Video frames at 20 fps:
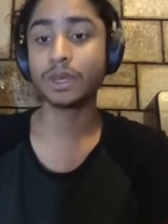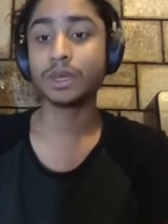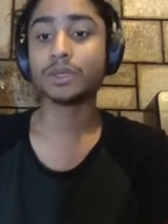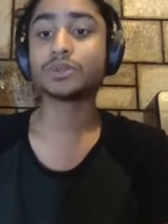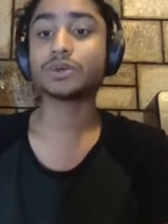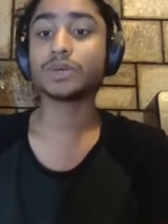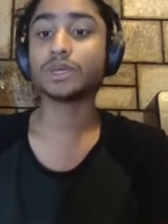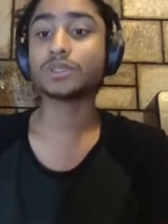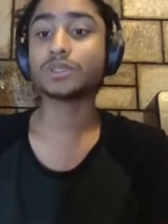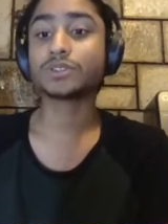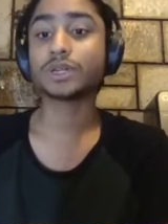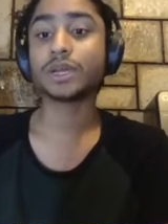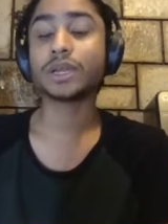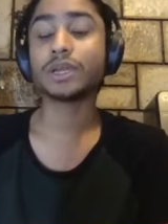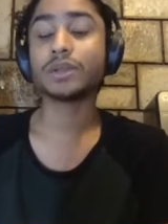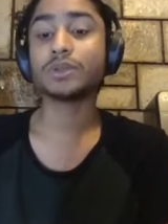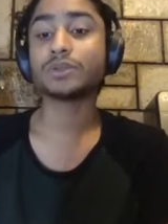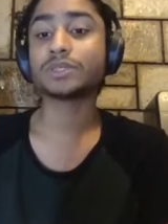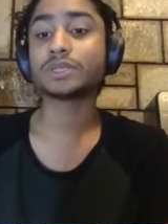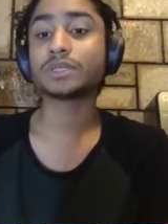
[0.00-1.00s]
So Israel
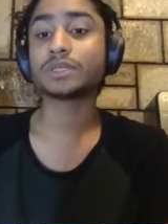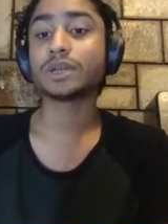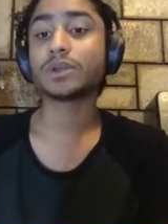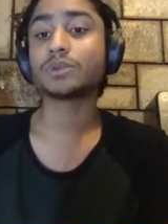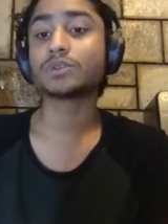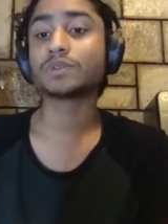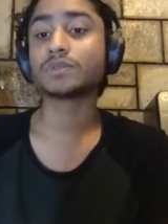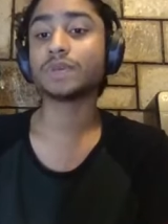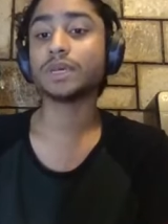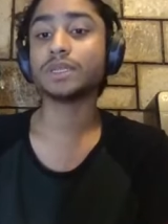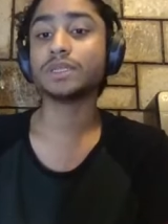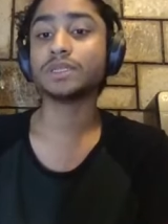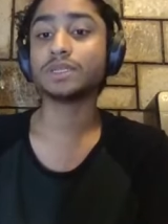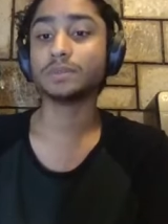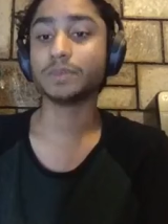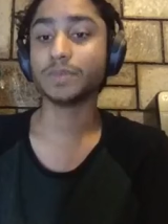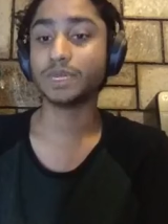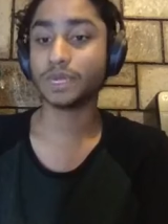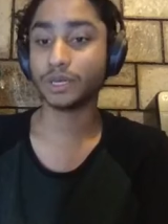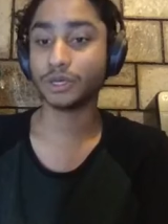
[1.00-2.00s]
uses a lot of
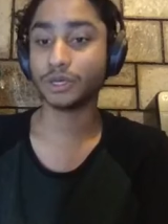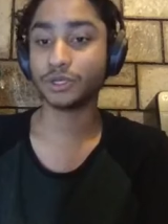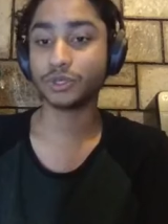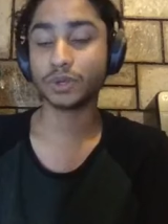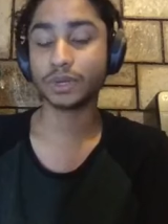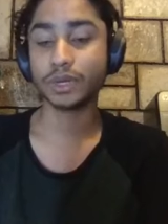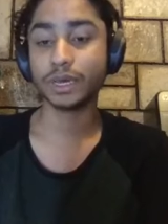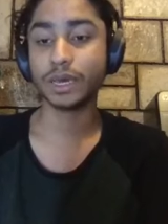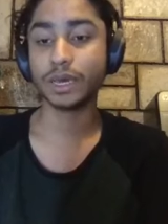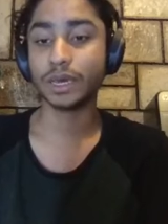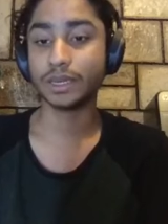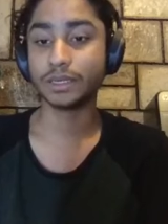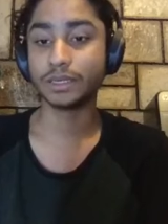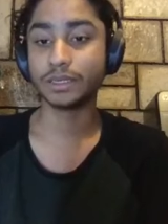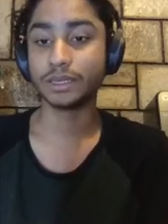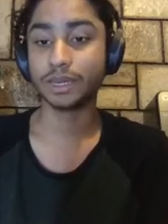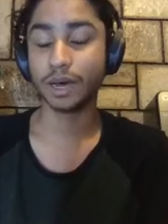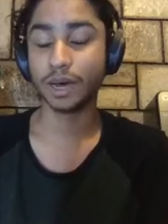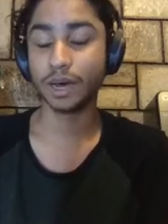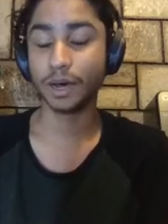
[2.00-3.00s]
intimidation and
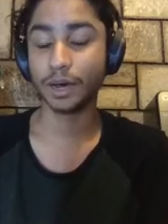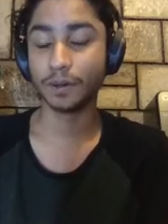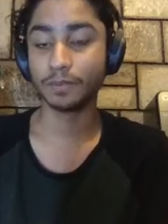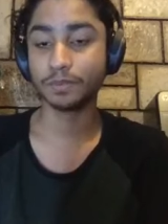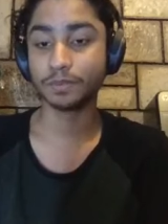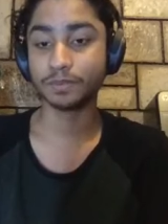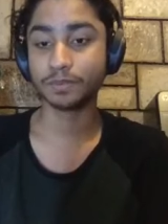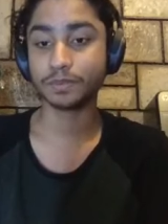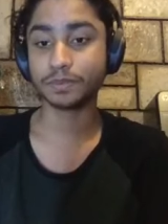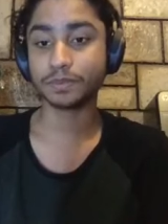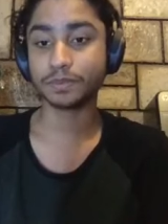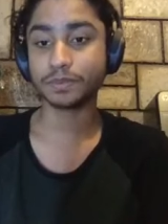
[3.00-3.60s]
um,